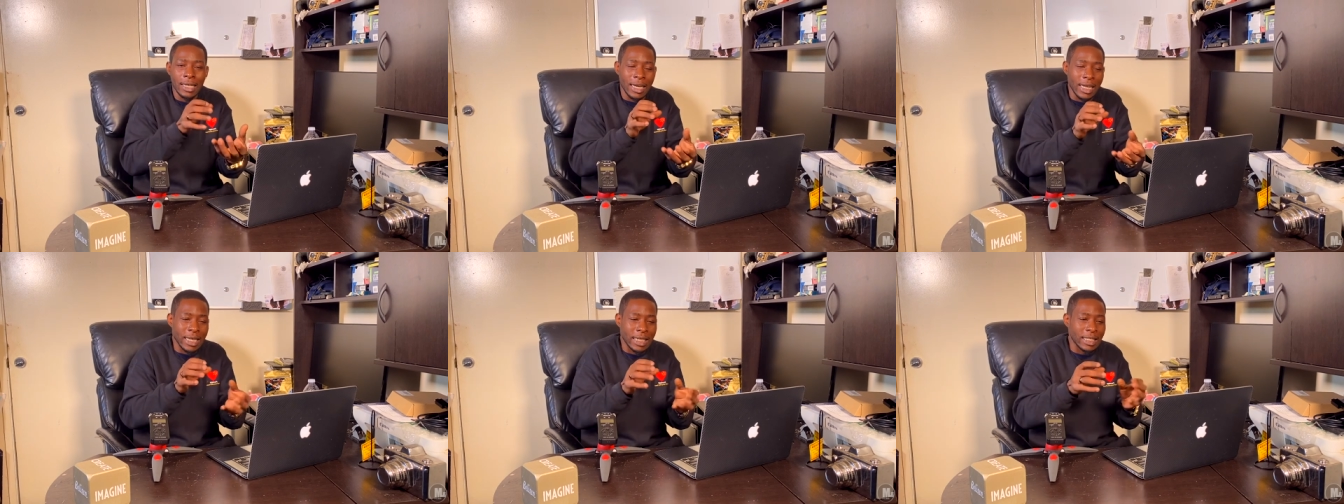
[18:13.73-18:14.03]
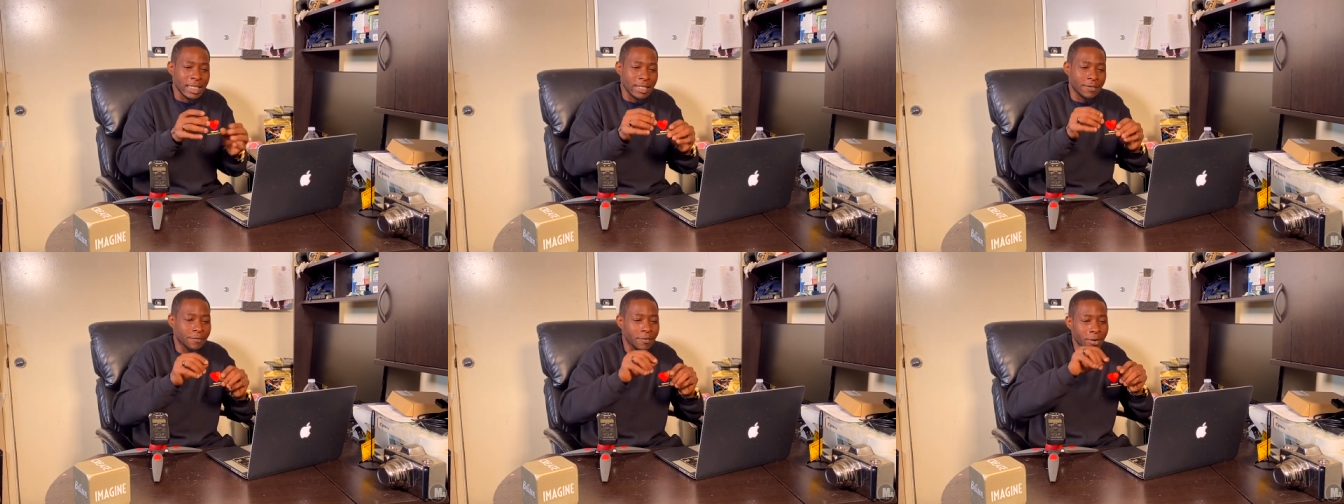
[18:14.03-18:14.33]
Like it
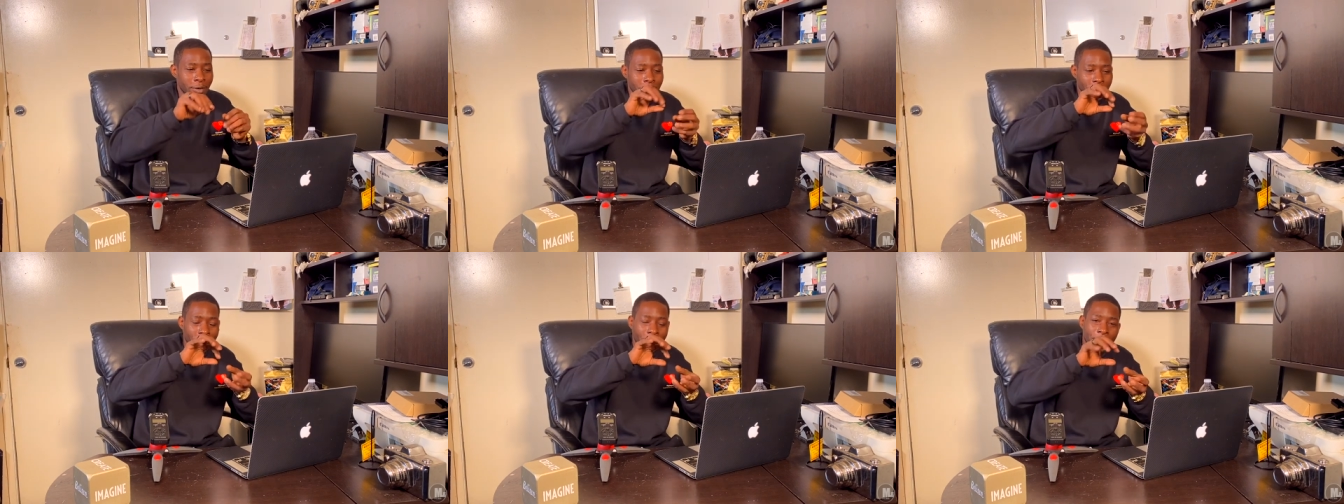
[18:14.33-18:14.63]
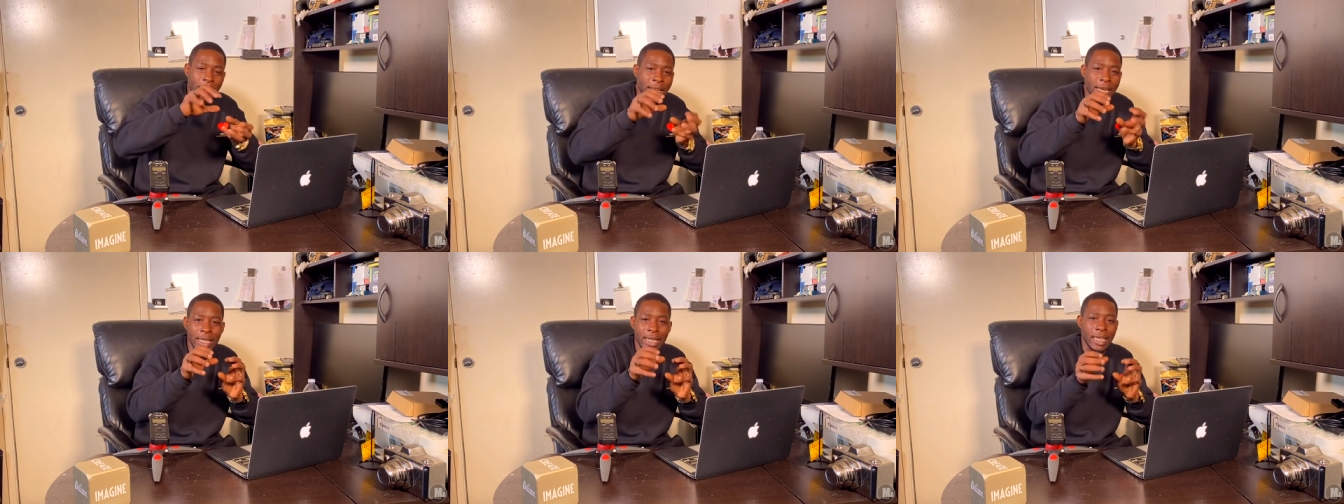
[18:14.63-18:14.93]
just feels
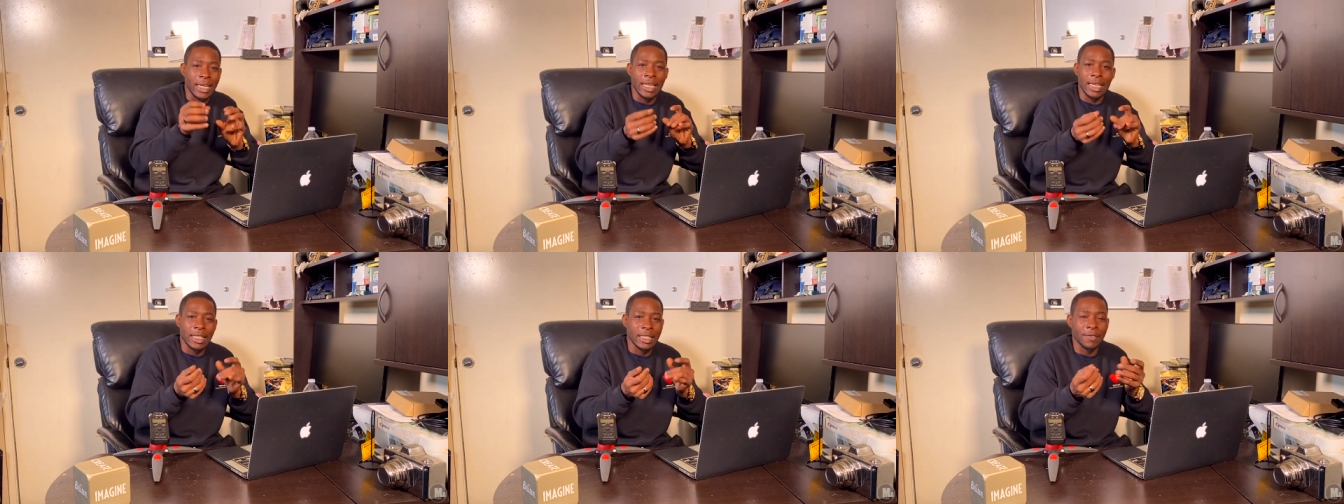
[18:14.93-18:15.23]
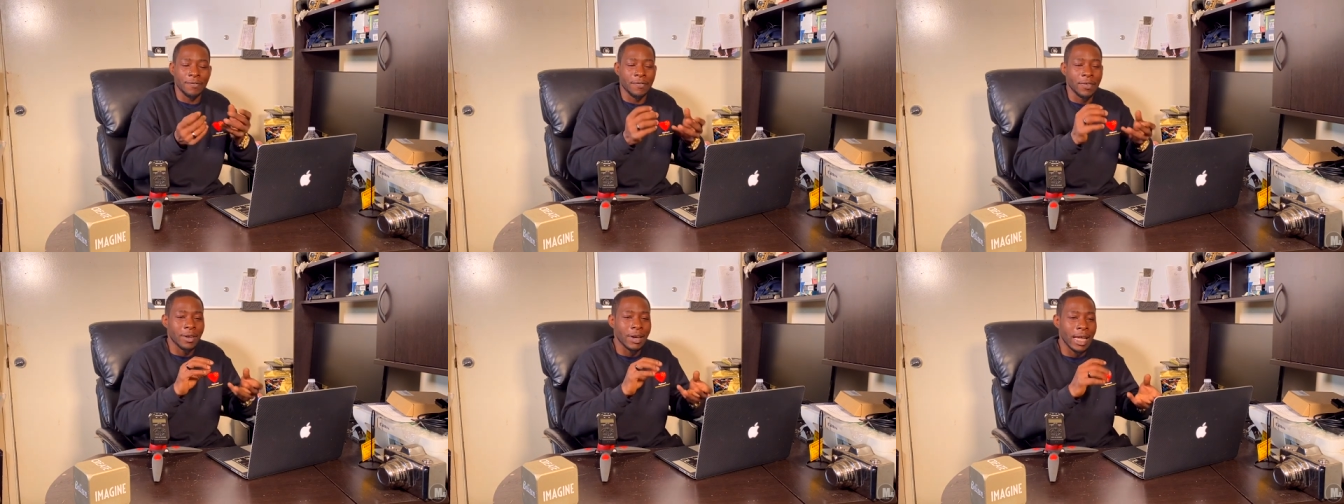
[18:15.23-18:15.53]
finicky. It doesn't
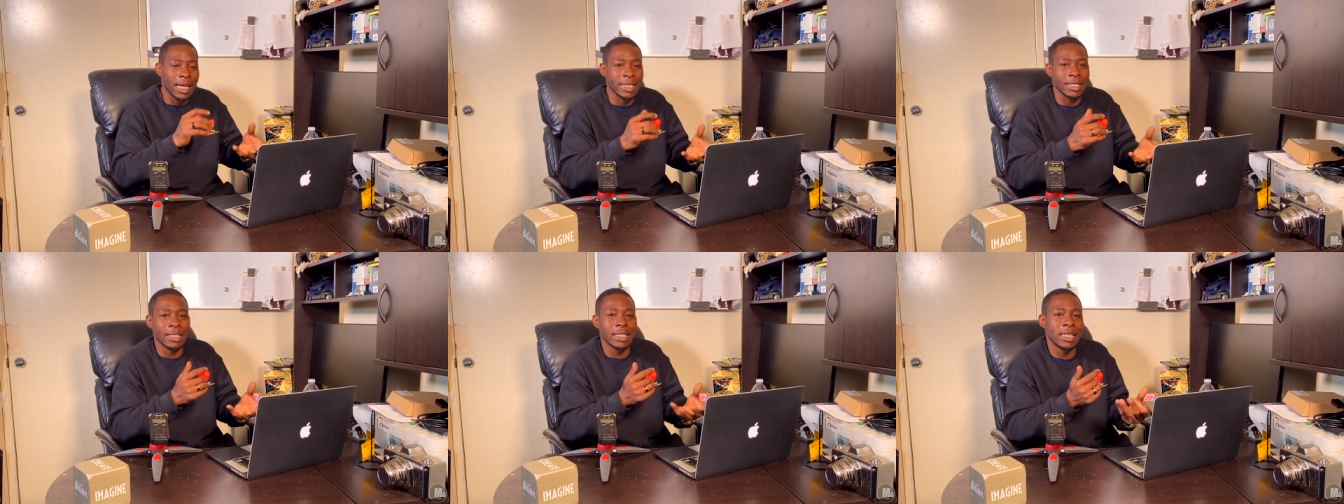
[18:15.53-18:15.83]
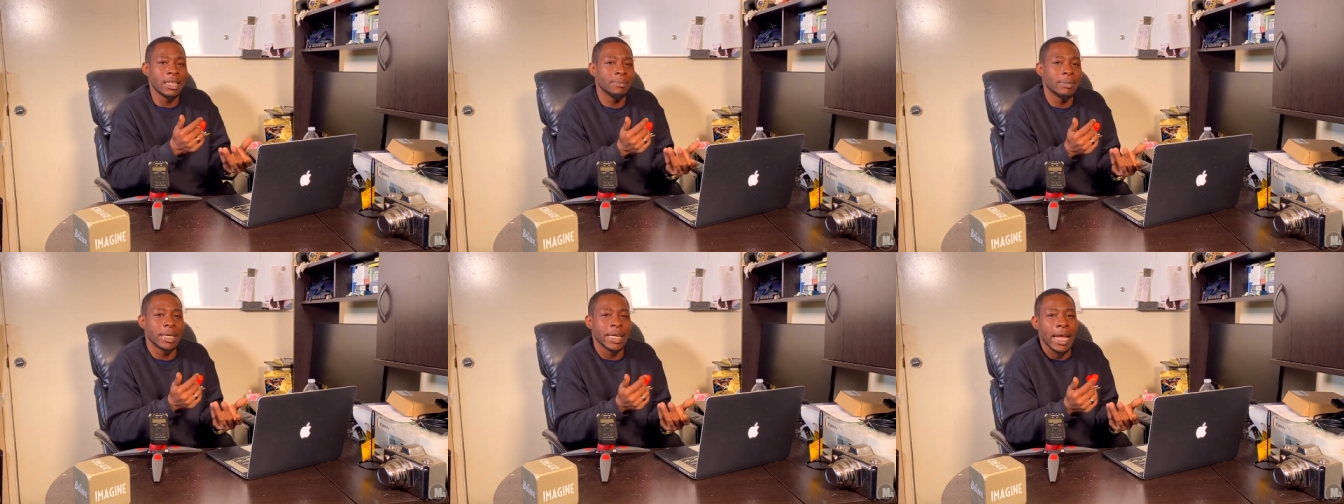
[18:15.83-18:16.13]
feel like a
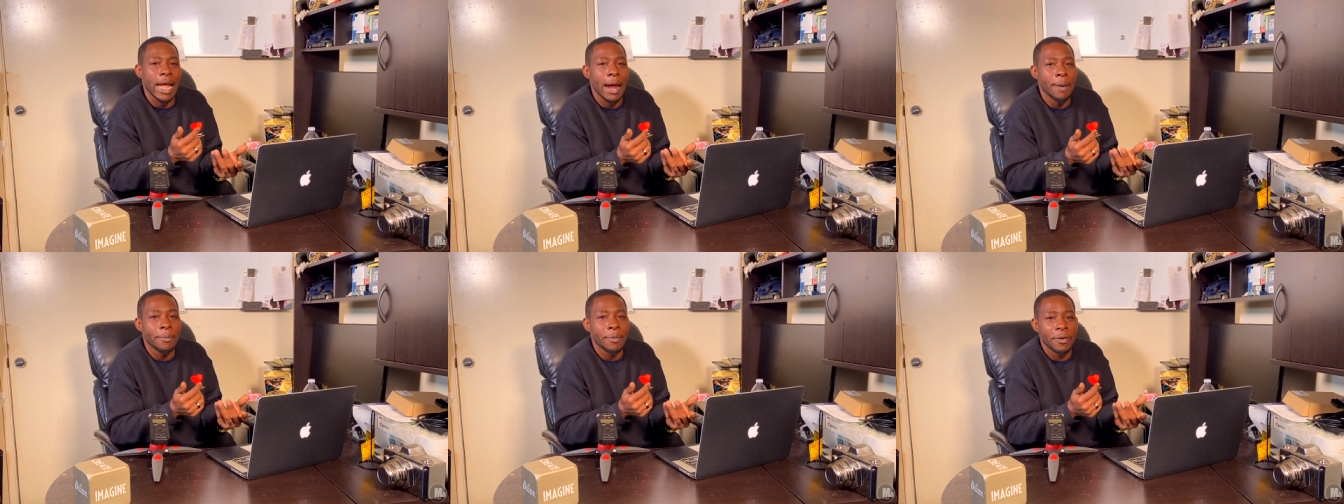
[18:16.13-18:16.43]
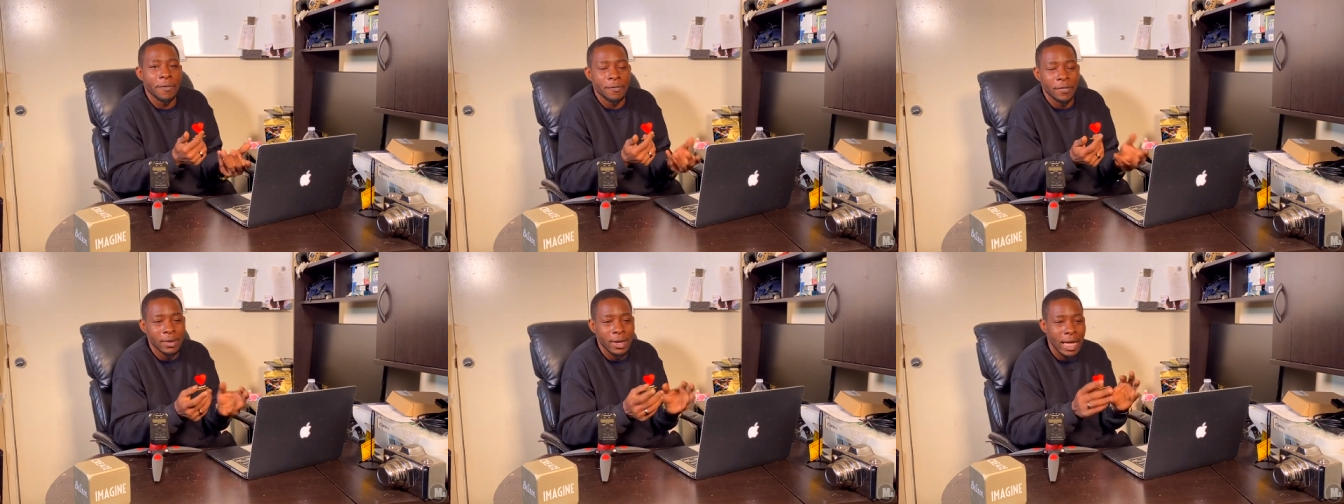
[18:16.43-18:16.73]
cinema camera. It
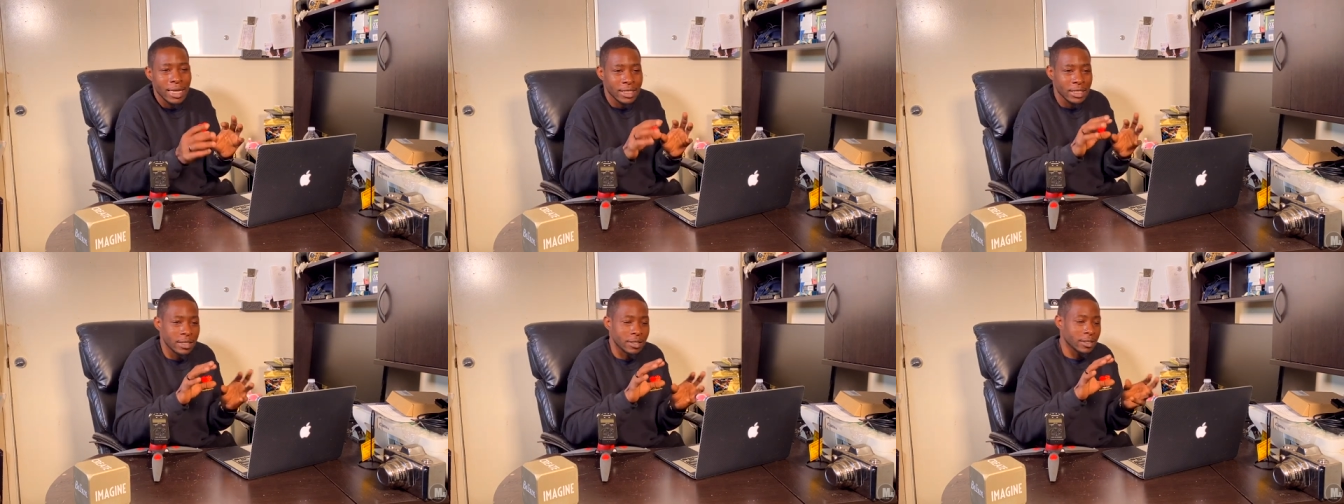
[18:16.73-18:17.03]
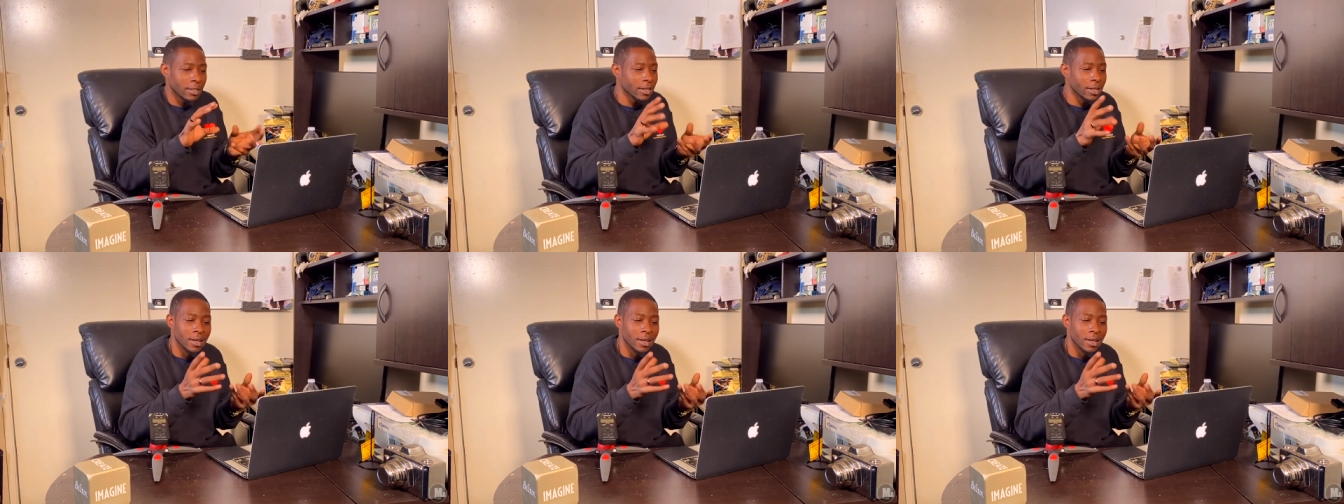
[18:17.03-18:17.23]
feel like this,